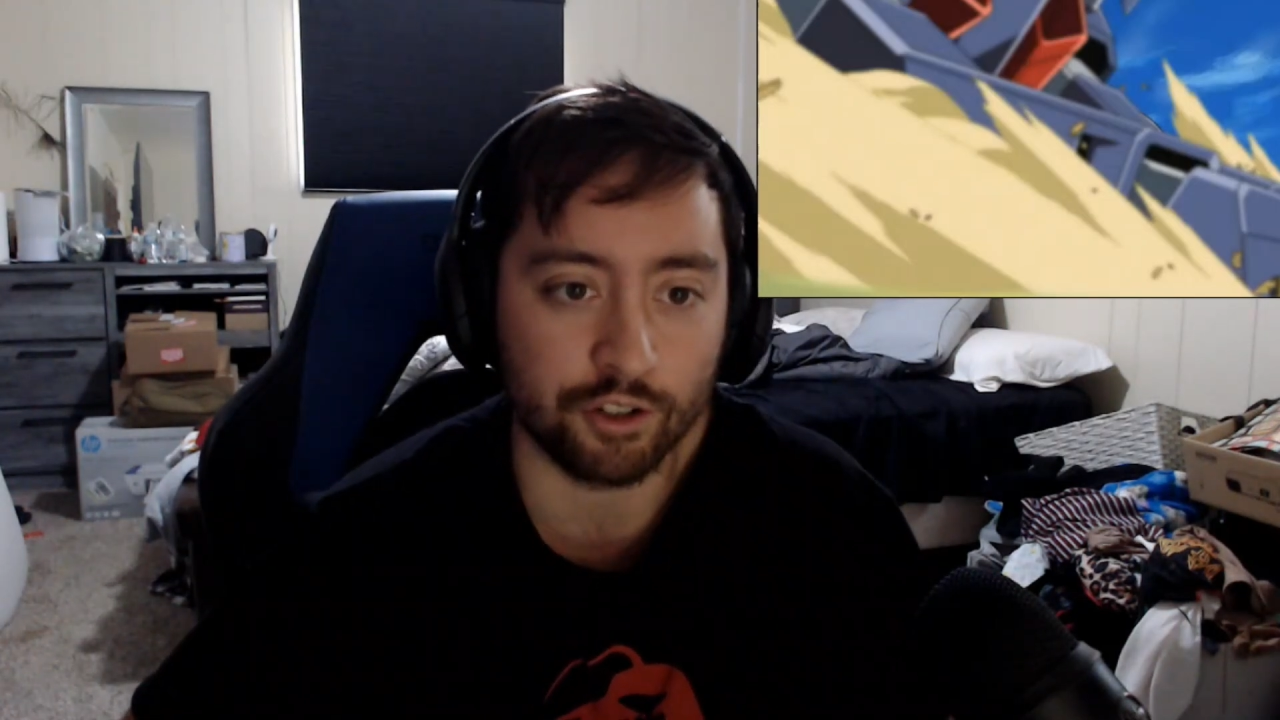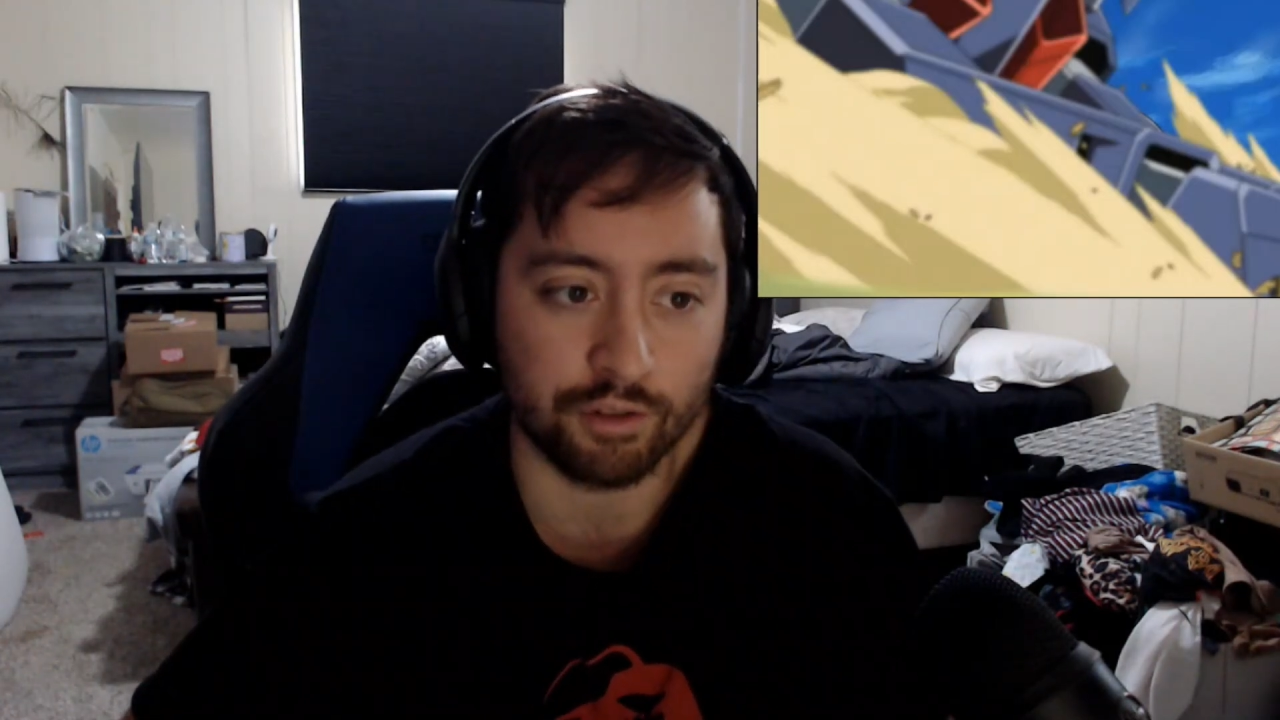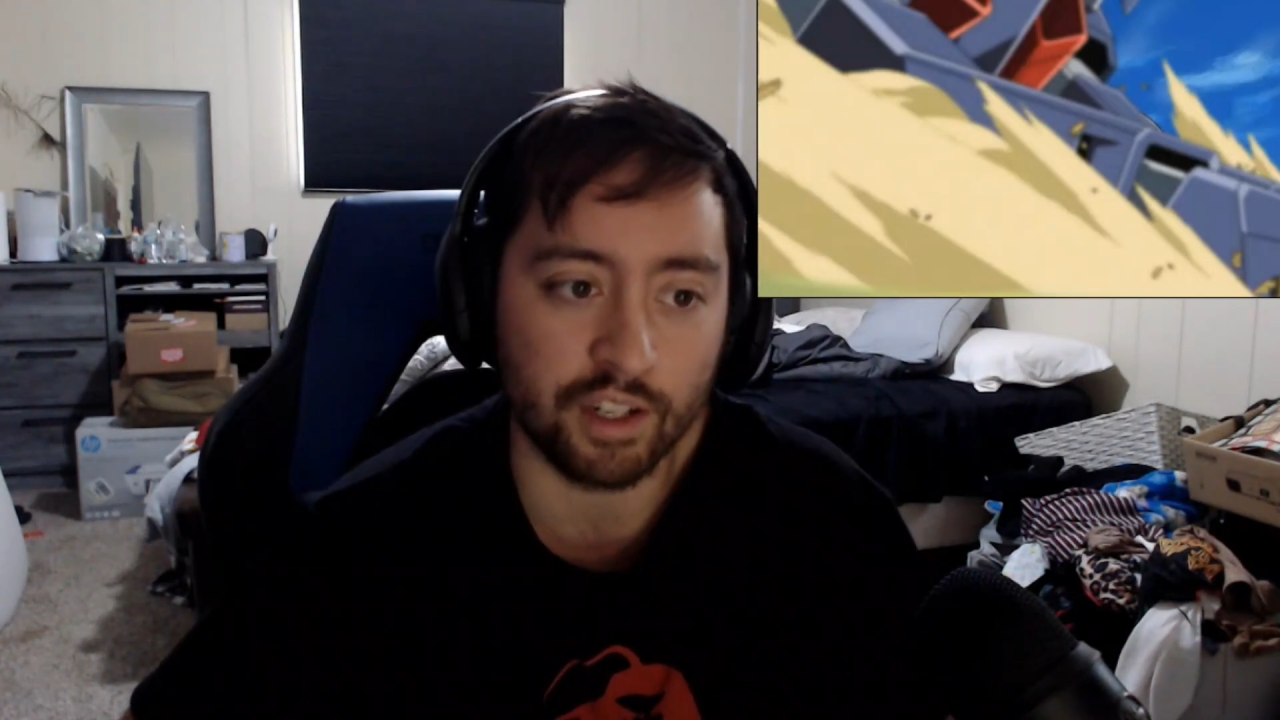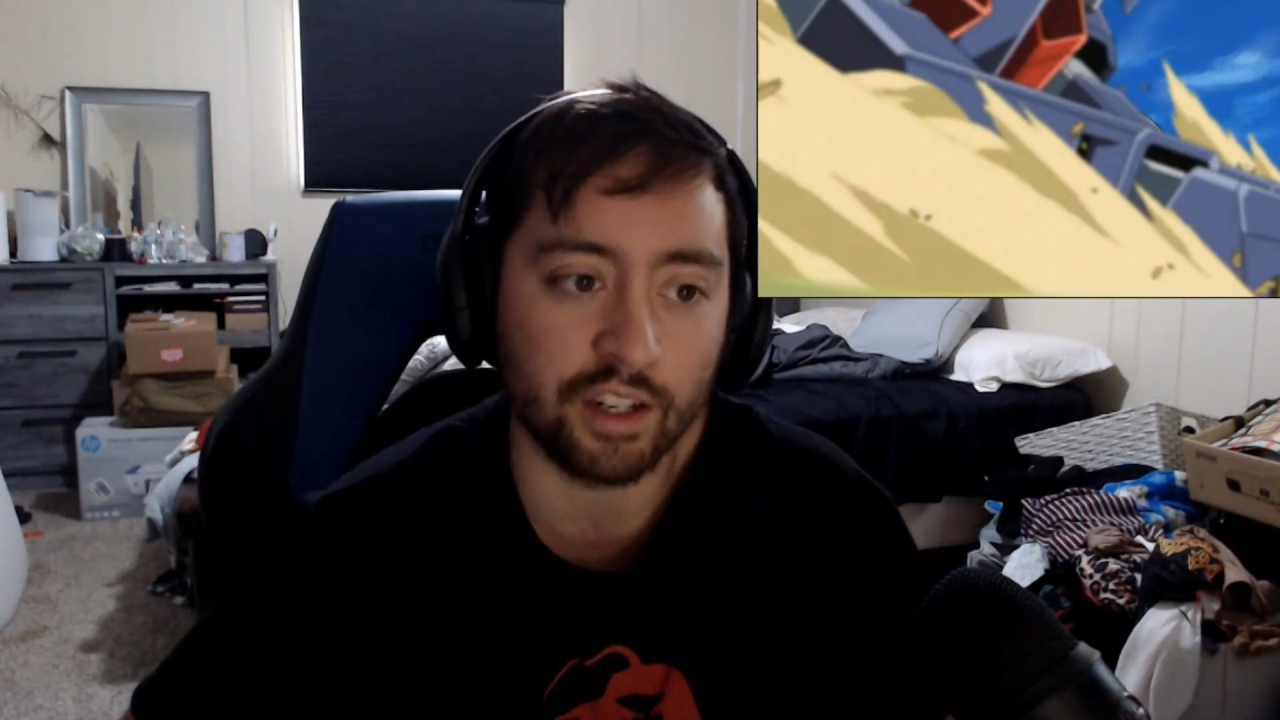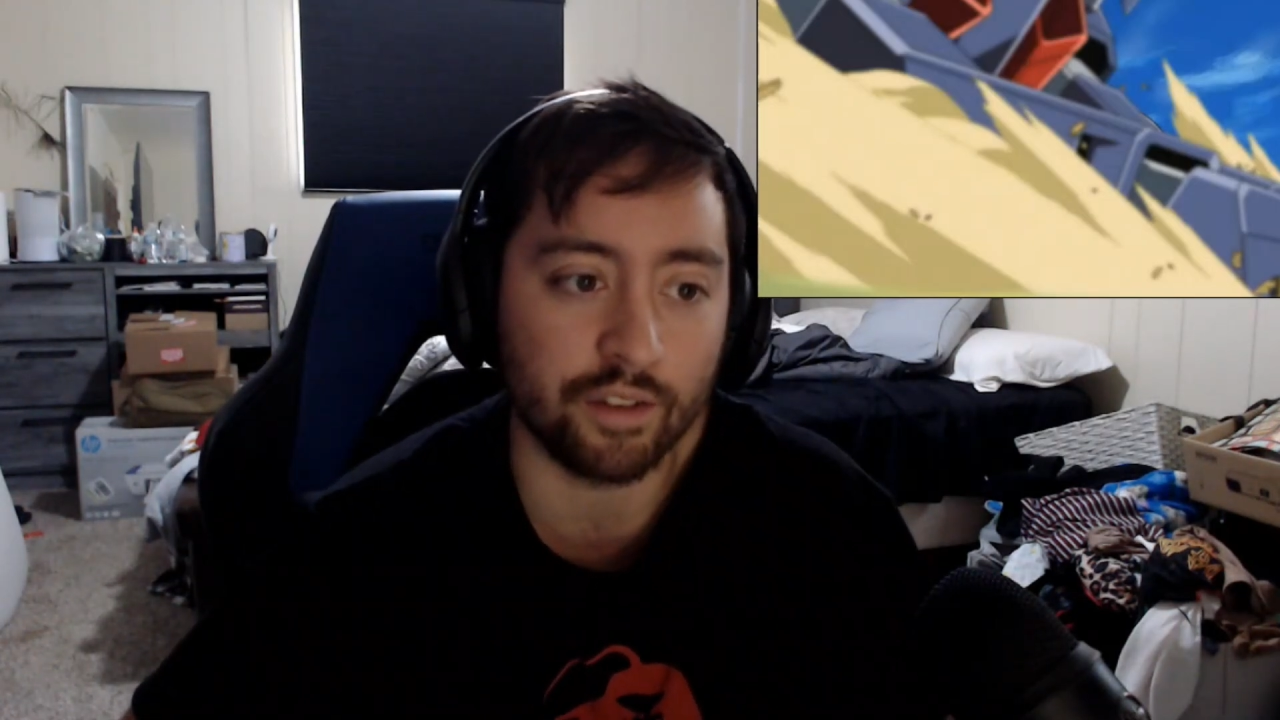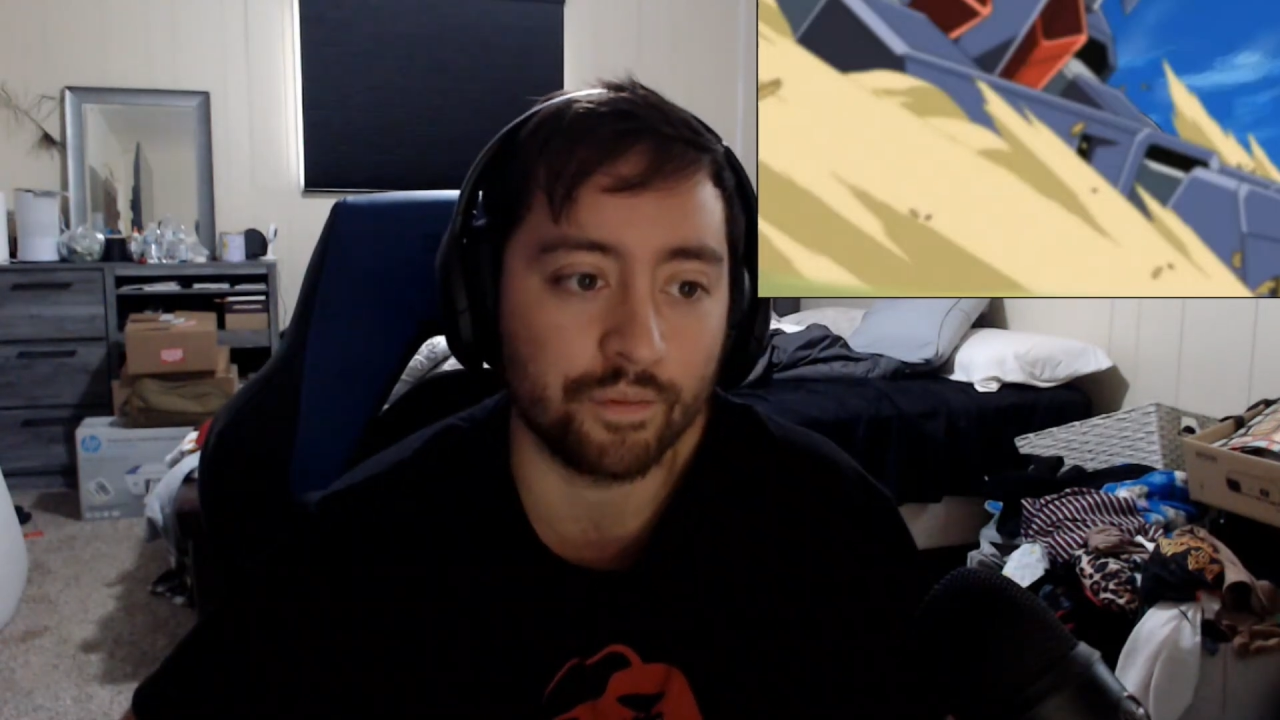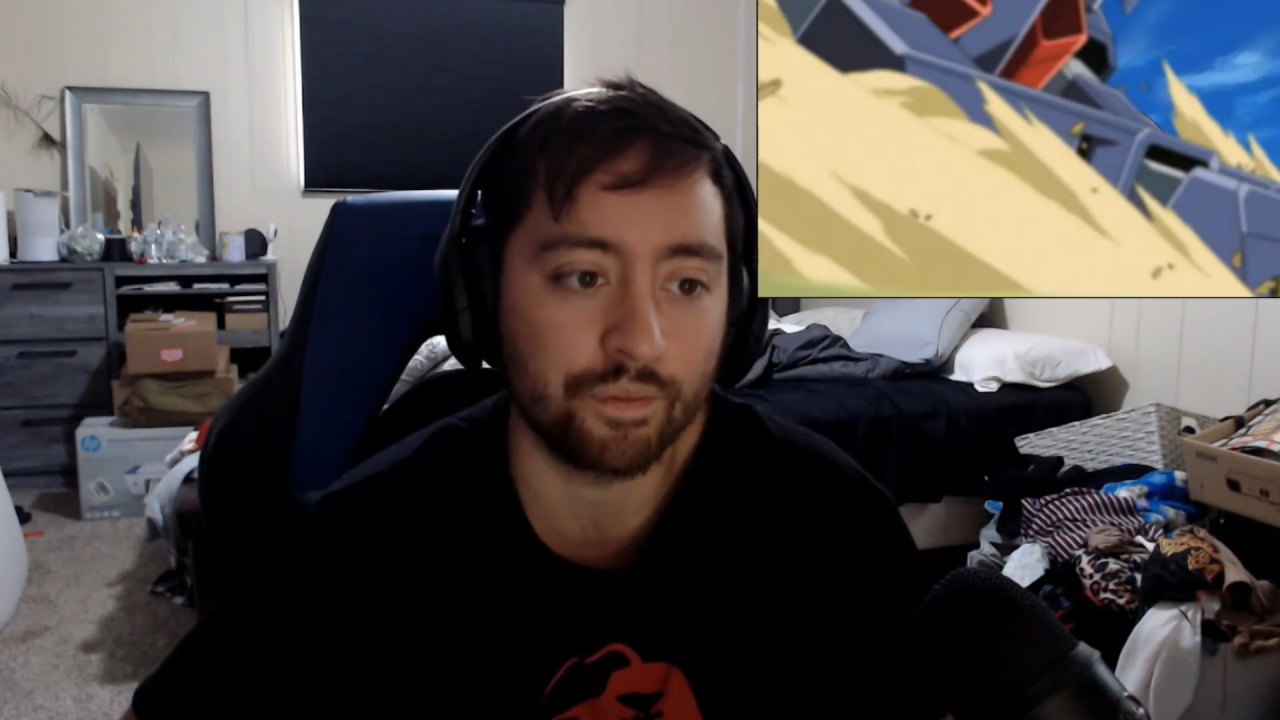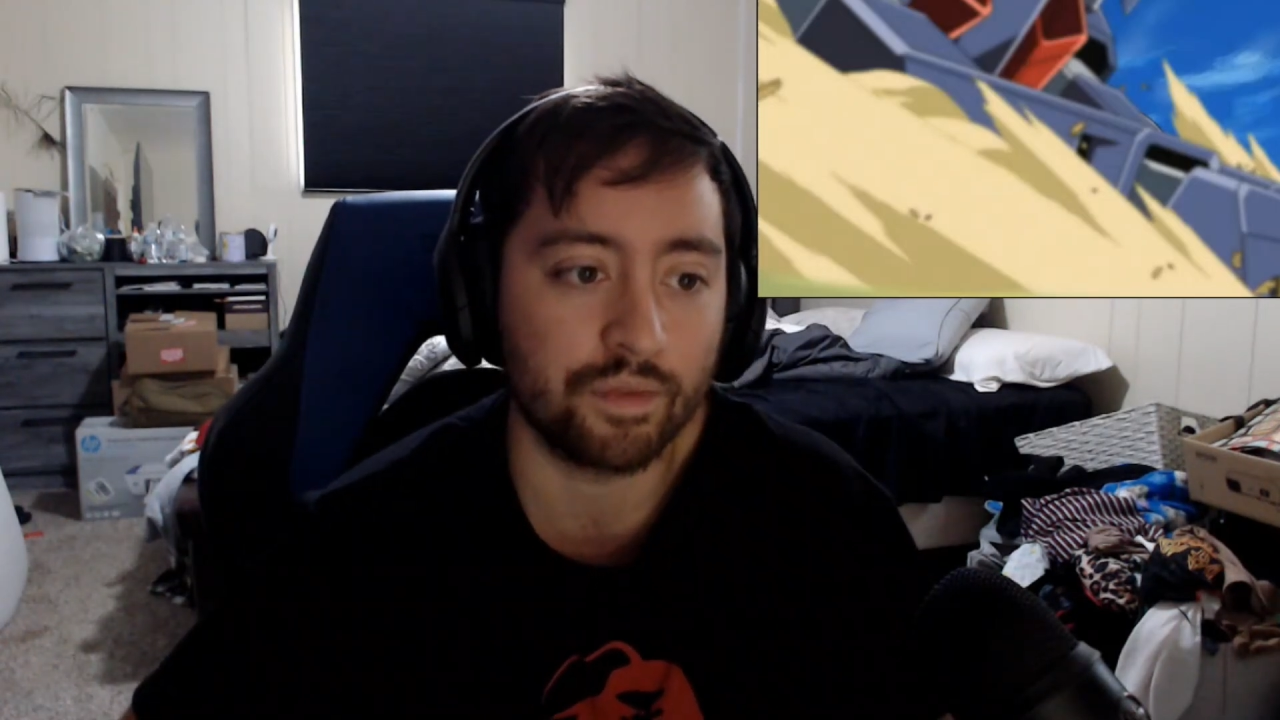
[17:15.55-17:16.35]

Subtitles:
you need